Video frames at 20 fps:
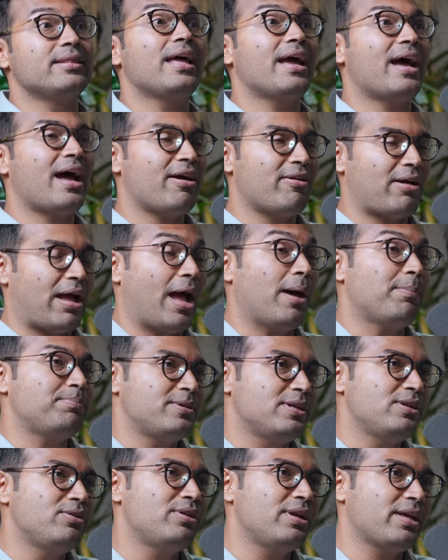They have
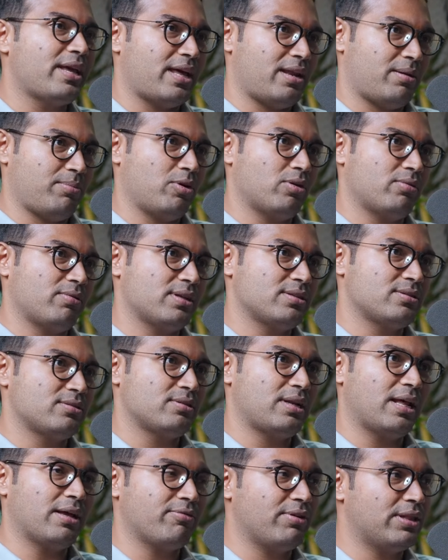absolutely care about Vastu.
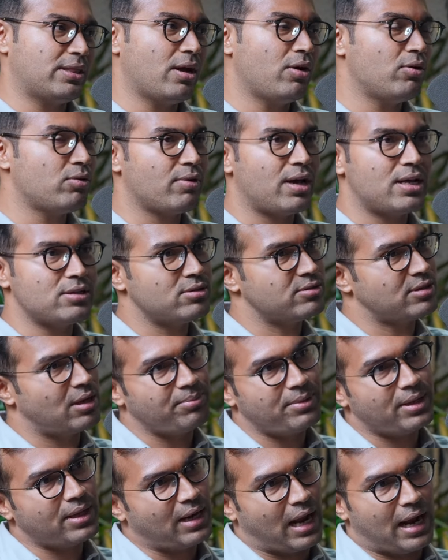Like without Vastu,
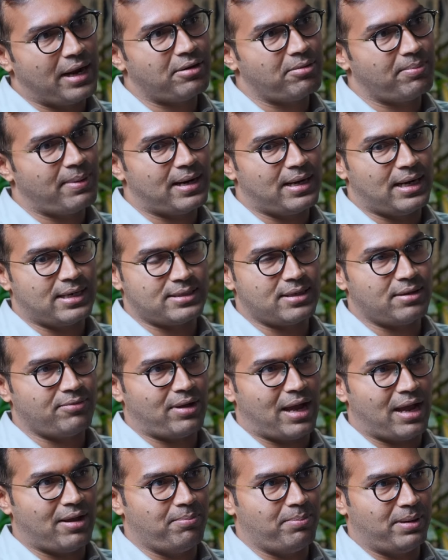something in Hyderabad, let's say
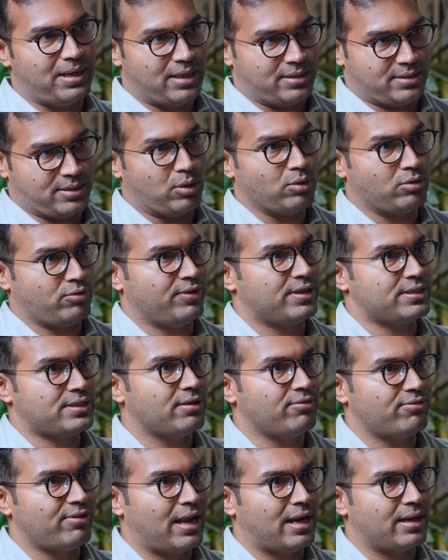I build a
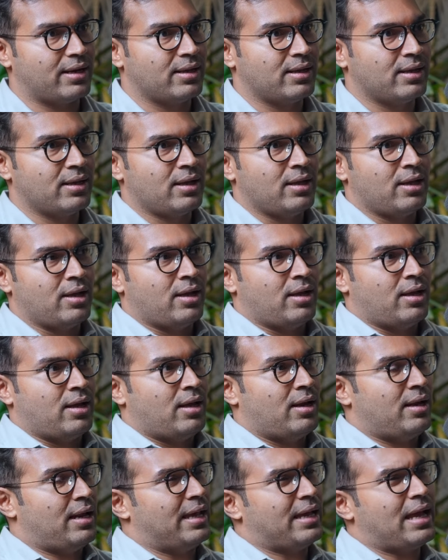south-facing flat.
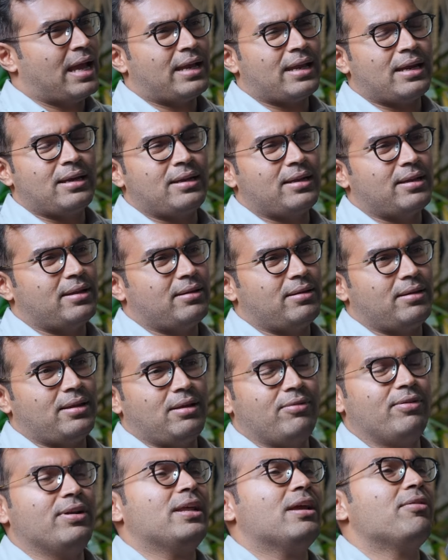Like I can
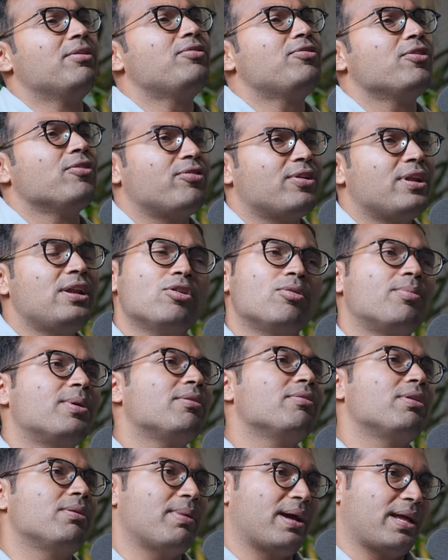even give it for free,
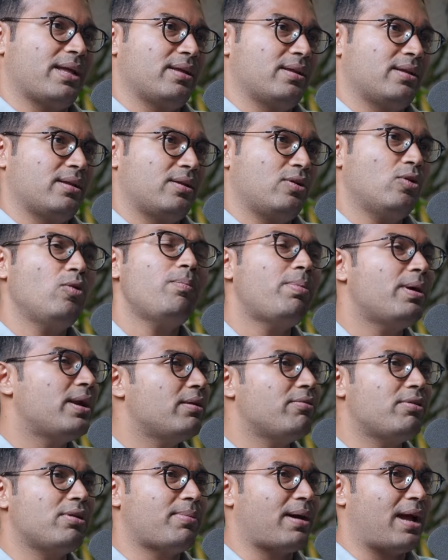nobody will buy.
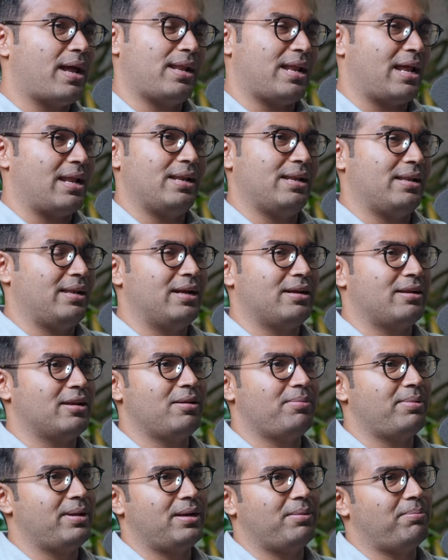Nobody will buy. I'll
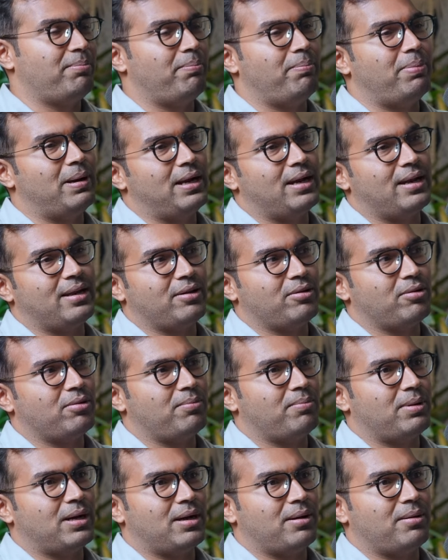literally be
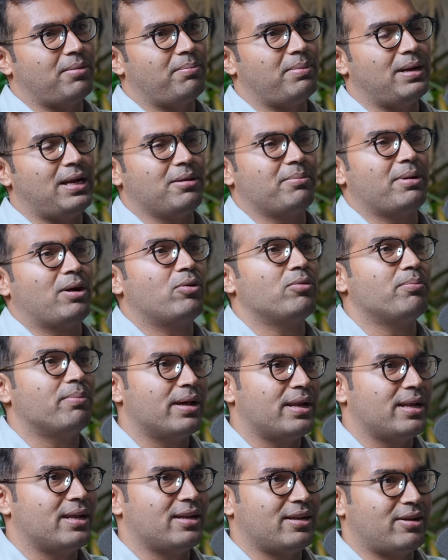building my own
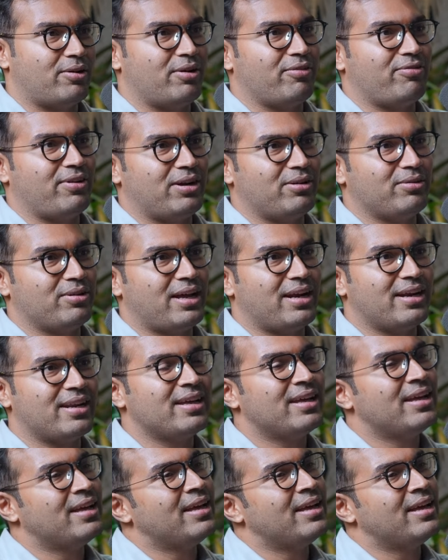burial ground if I do that.